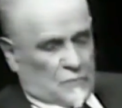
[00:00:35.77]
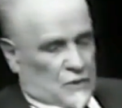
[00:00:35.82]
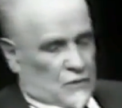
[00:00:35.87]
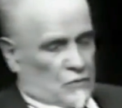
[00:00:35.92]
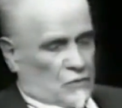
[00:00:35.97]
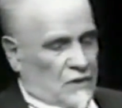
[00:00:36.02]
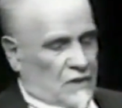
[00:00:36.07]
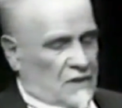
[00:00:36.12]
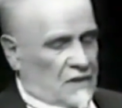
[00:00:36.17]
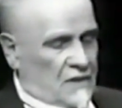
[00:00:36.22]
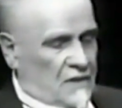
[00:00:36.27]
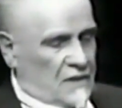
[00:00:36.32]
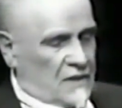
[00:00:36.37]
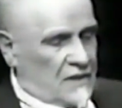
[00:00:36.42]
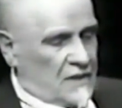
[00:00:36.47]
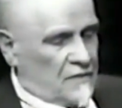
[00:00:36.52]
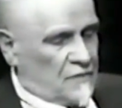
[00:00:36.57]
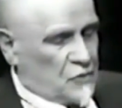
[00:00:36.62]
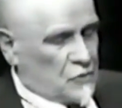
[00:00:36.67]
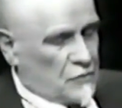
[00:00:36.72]
between
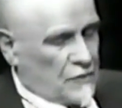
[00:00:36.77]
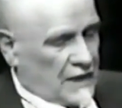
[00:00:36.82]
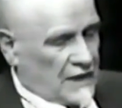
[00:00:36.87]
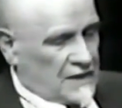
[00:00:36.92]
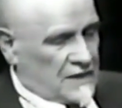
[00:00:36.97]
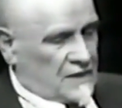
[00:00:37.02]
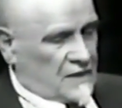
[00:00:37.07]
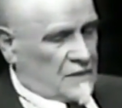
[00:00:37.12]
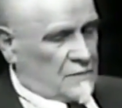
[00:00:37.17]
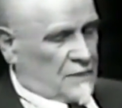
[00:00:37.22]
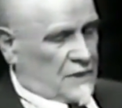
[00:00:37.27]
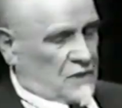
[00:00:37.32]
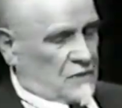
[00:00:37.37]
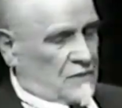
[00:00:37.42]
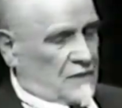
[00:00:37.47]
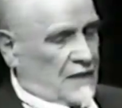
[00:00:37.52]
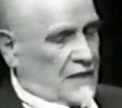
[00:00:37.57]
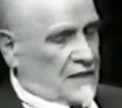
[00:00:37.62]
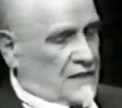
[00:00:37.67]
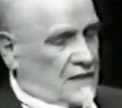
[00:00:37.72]
individuality and
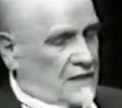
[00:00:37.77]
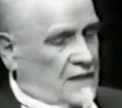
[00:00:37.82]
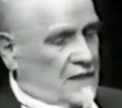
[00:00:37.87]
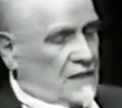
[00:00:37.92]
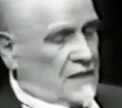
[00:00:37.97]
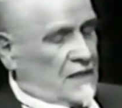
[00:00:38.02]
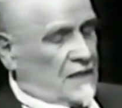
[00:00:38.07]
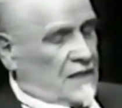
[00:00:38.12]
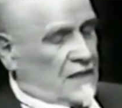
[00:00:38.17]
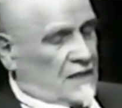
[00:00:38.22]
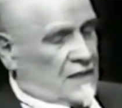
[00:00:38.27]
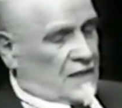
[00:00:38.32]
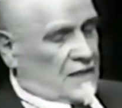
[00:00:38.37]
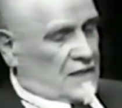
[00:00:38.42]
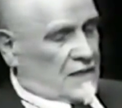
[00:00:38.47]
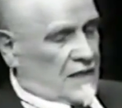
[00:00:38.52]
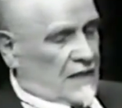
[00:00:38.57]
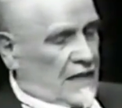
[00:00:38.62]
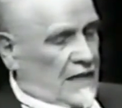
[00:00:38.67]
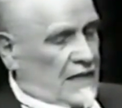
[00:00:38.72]
personality.
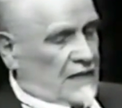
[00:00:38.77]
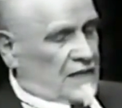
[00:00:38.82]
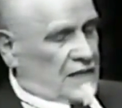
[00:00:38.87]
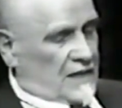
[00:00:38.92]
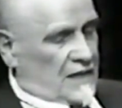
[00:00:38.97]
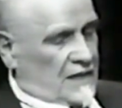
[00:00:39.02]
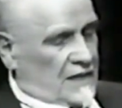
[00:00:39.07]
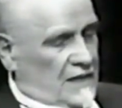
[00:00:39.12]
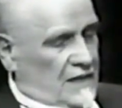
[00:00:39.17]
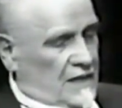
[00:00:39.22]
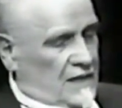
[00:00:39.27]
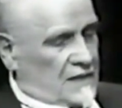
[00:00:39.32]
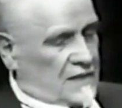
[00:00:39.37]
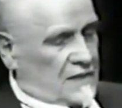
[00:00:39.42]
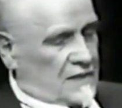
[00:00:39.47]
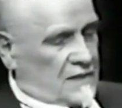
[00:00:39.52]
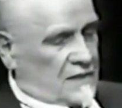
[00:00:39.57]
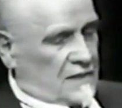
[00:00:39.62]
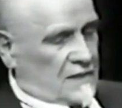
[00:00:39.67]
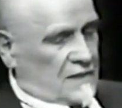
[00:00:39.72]
I think that